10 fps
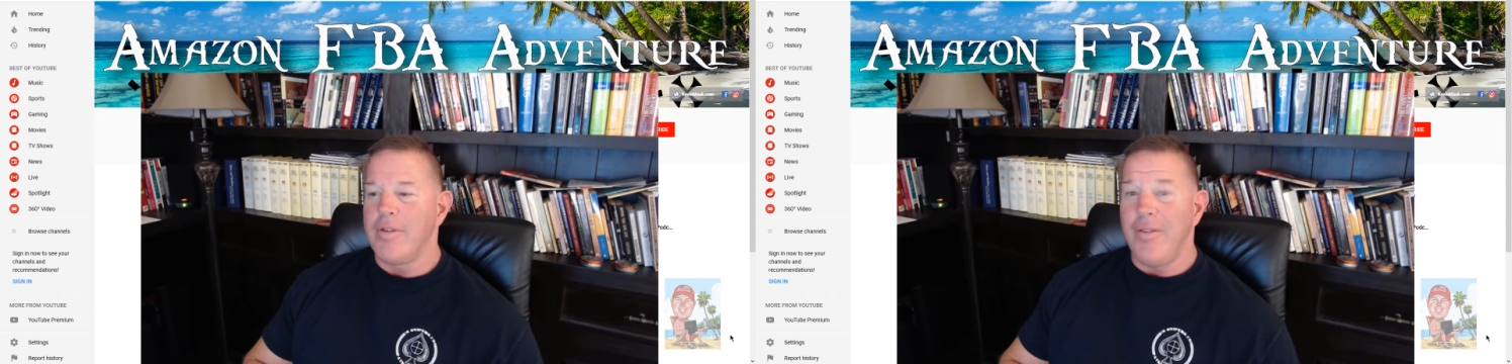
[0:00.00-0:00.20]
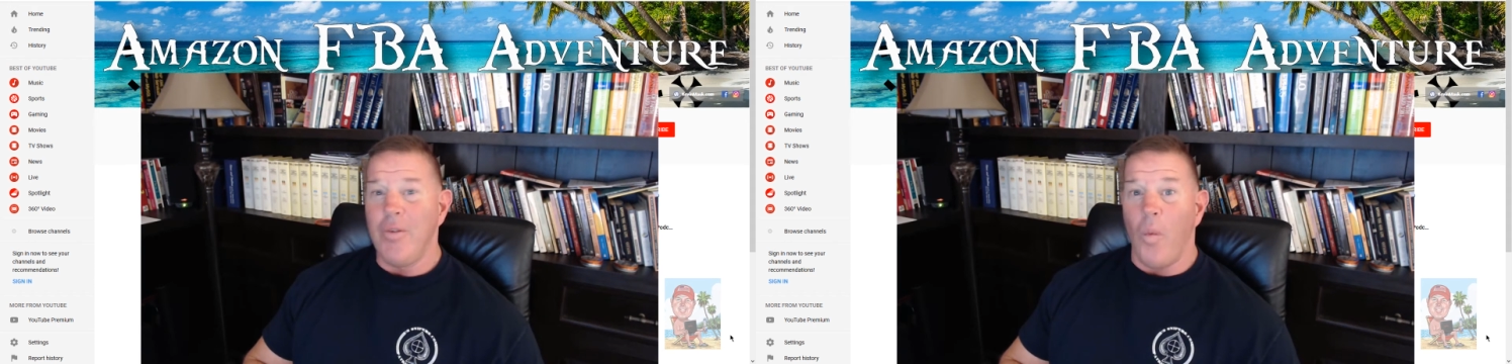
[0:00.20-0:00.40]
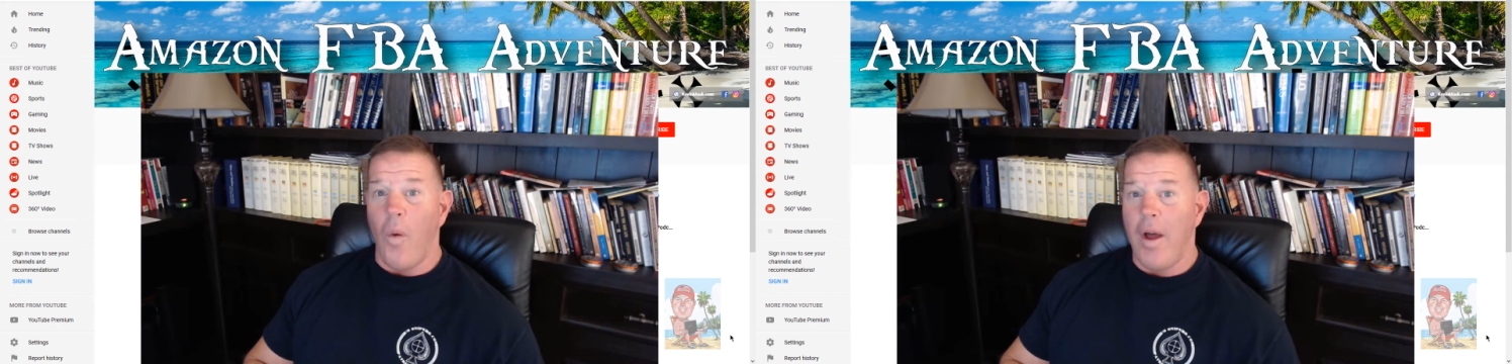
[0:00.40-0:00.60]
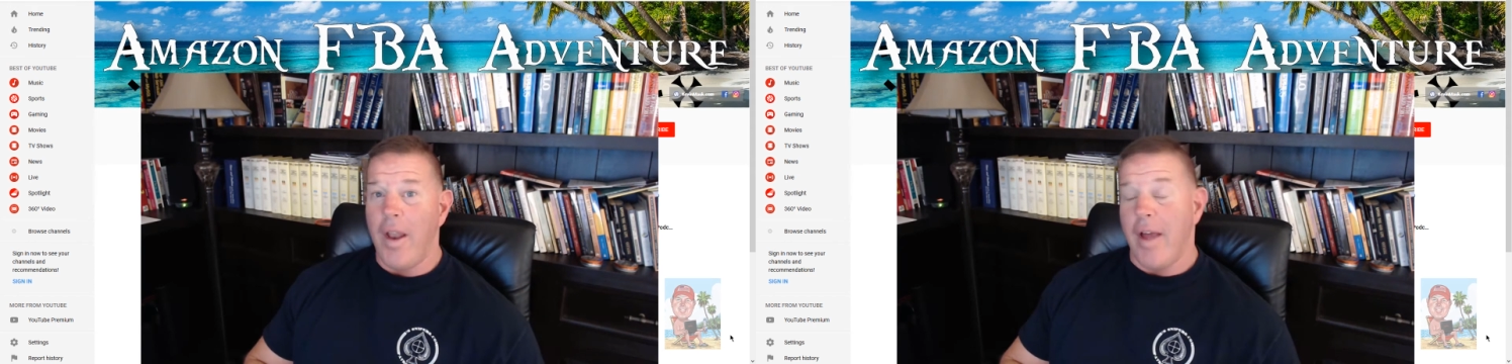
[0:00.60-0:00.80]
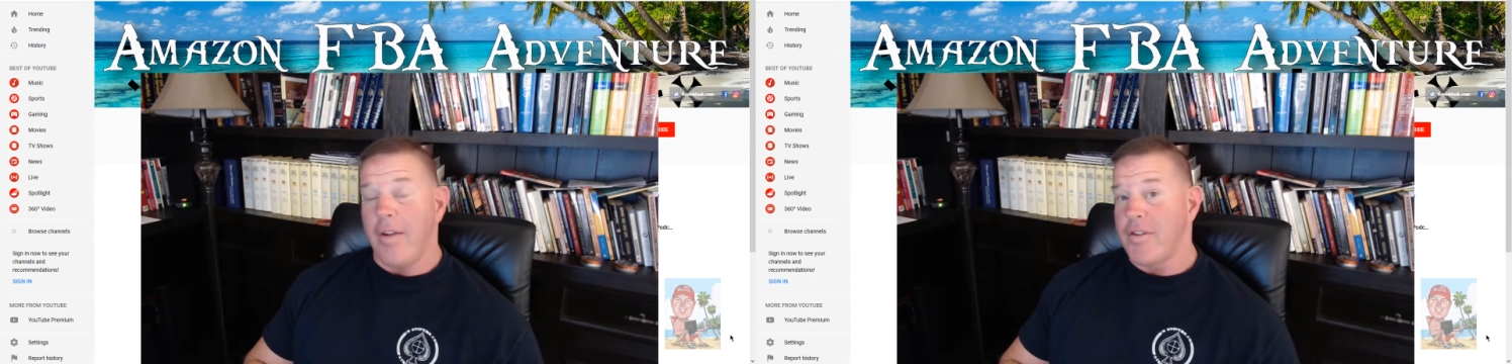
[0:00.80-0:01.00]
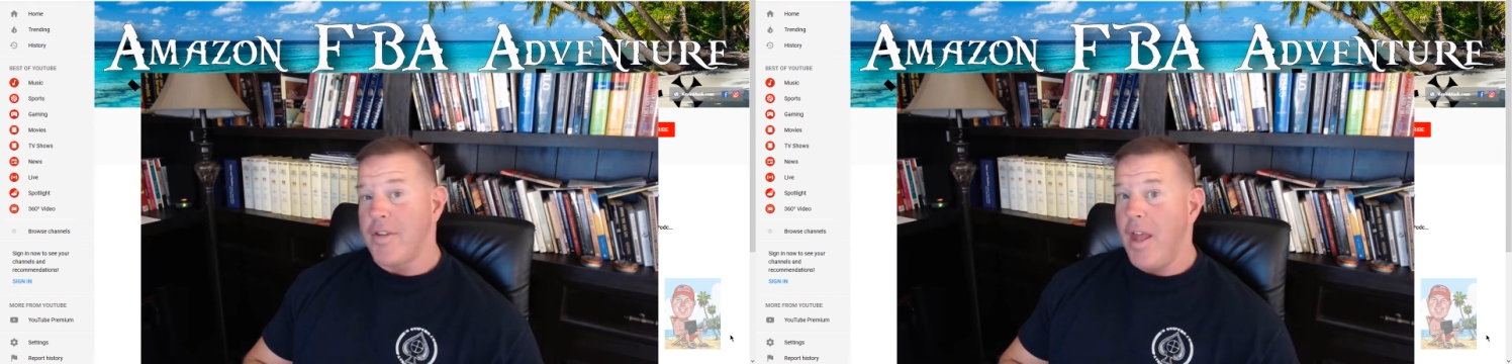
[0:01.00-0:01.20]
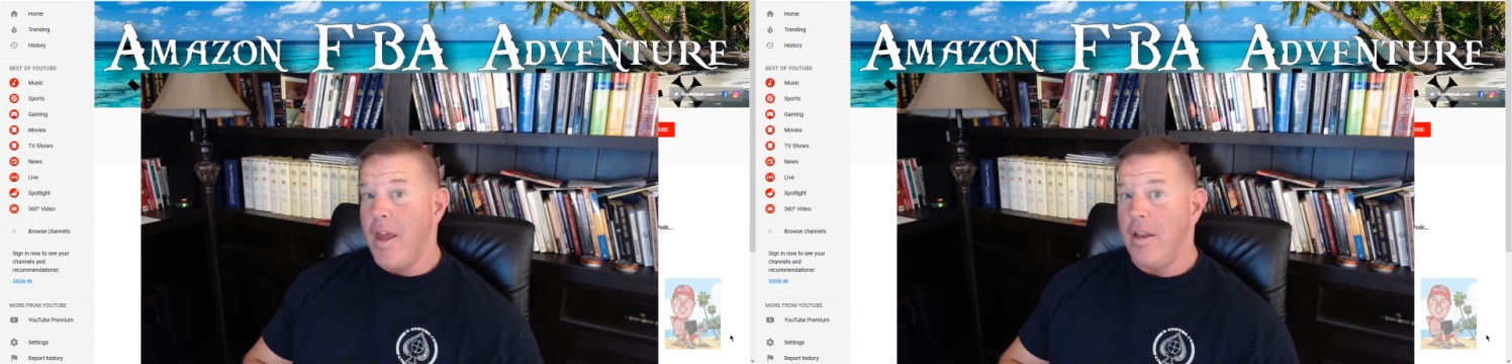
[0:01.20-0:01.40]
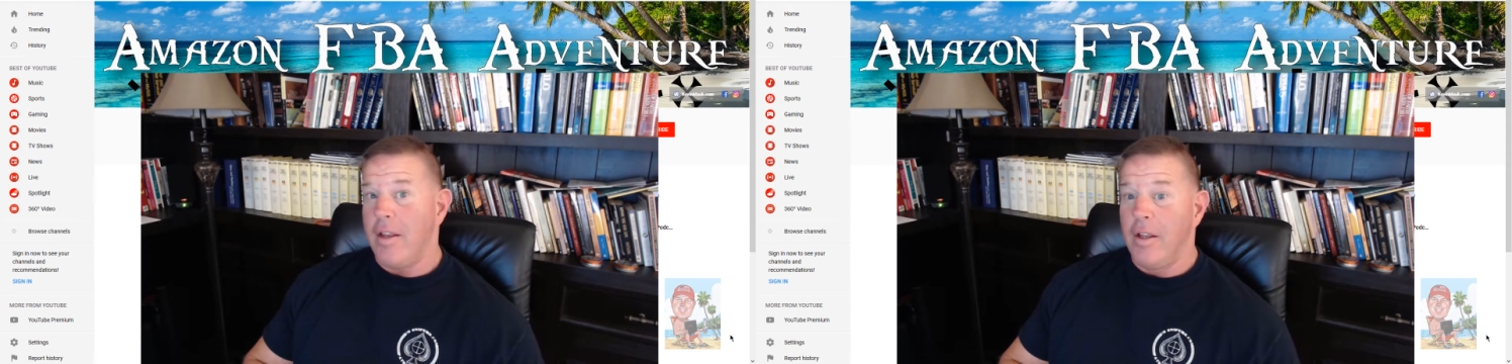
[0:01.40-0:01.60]
even one I
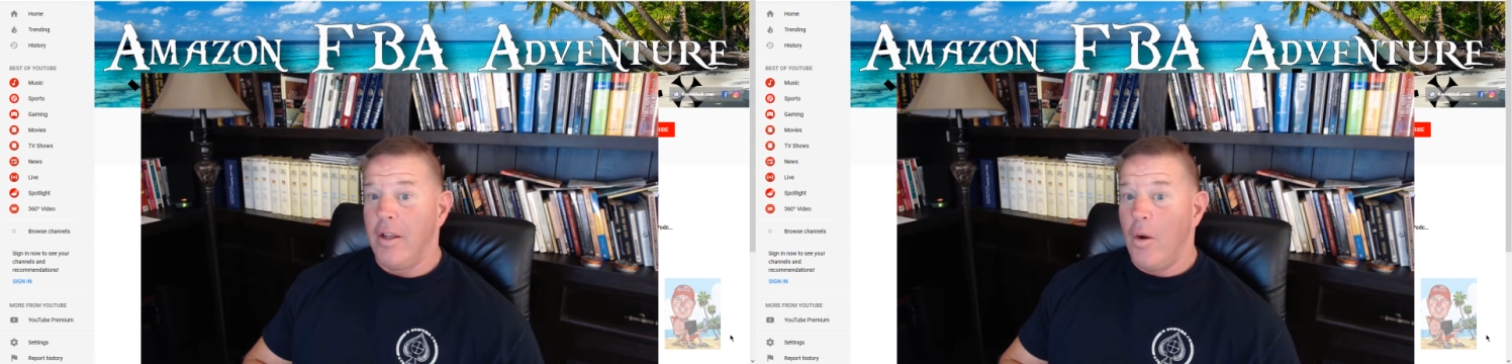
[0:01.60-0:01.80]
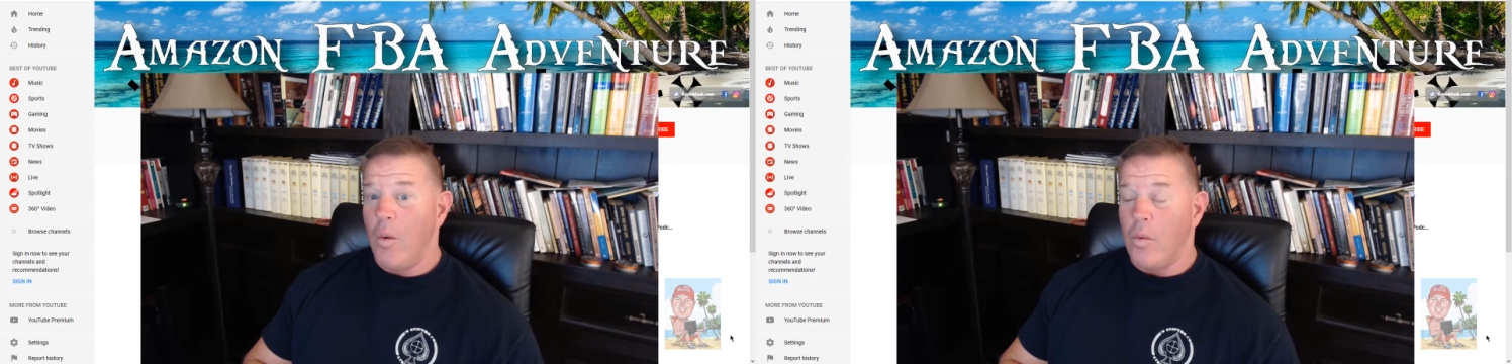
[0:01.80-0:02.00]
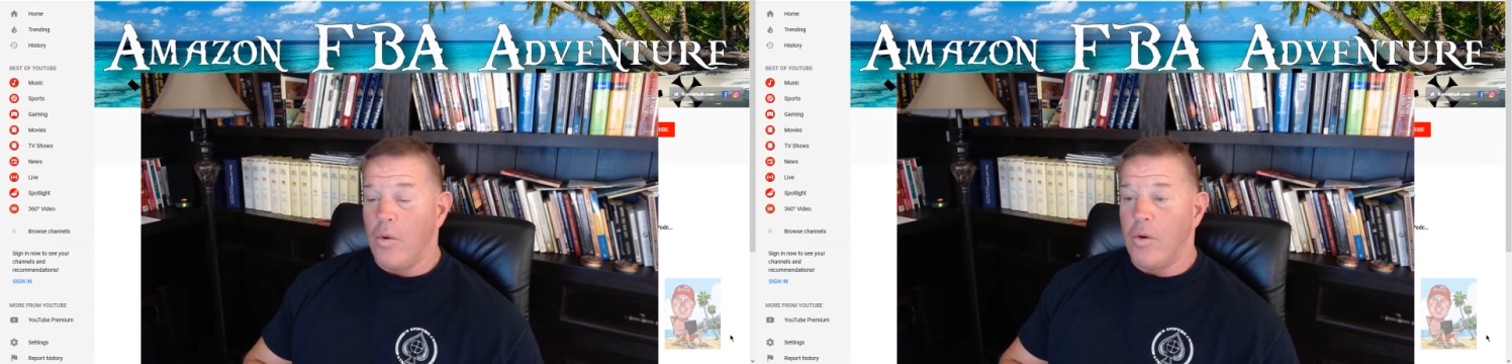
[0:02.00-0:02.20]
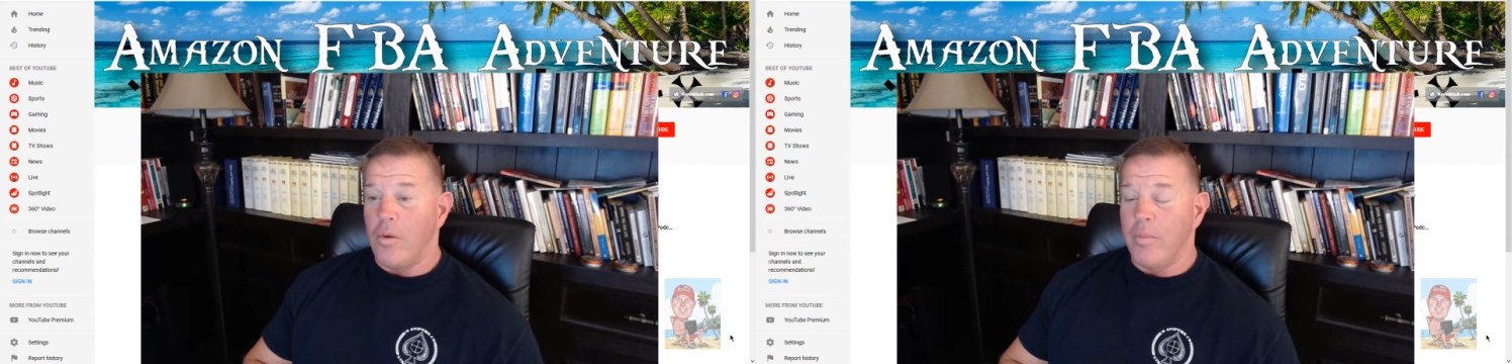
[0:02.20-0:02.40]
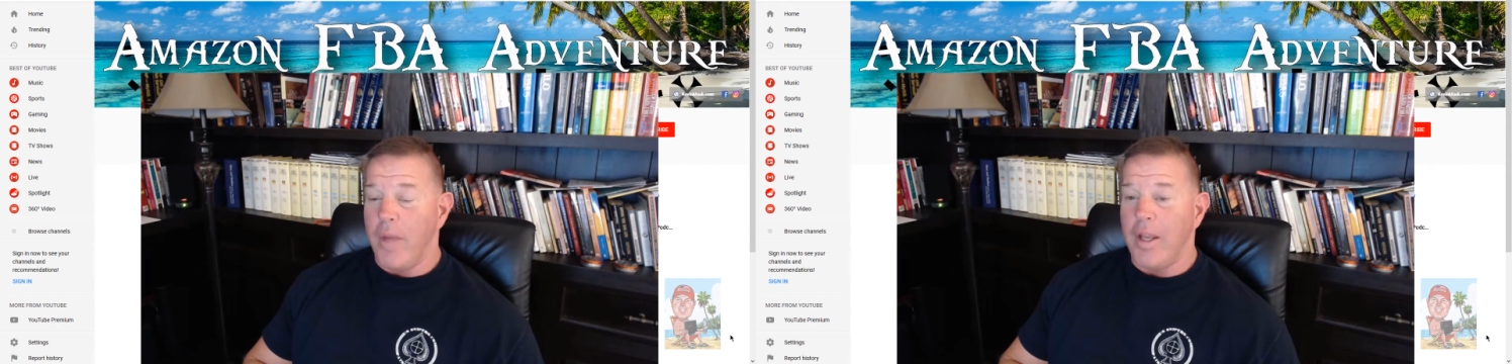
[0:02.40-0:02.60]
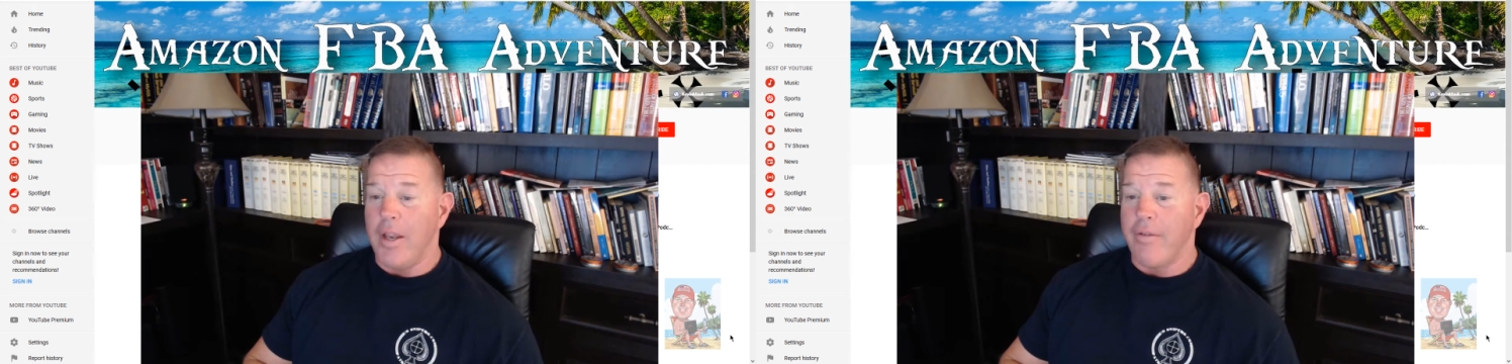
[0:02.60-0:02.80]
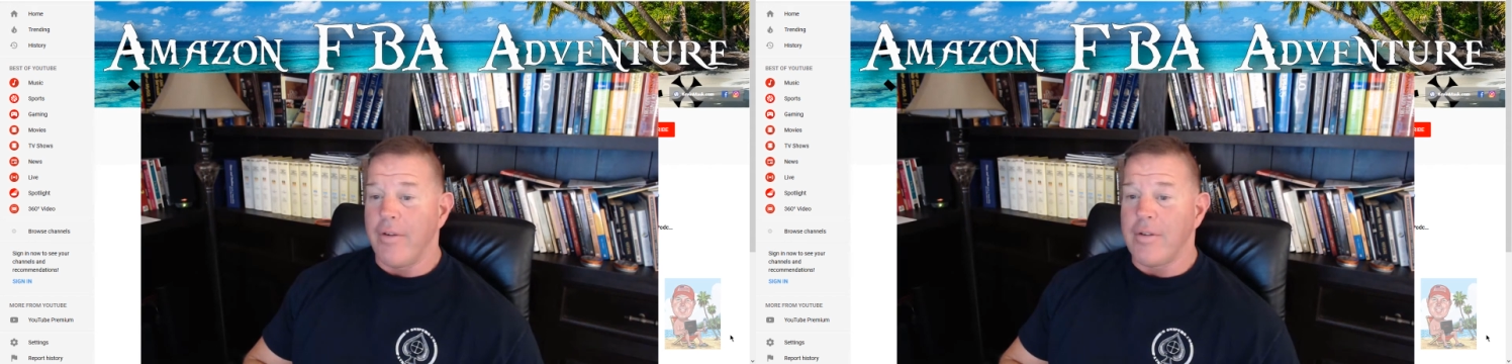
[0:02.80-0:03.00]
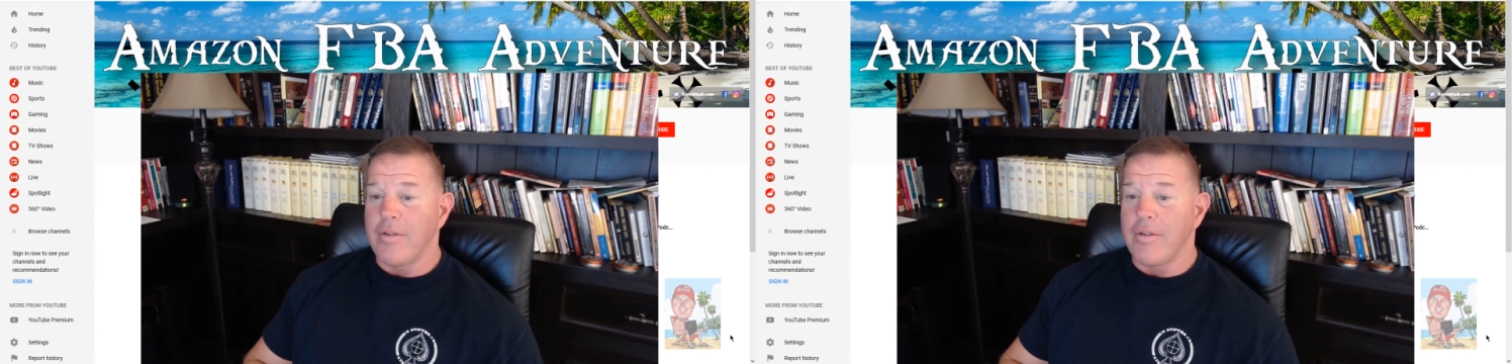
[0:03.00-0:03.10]
understand will make a difference.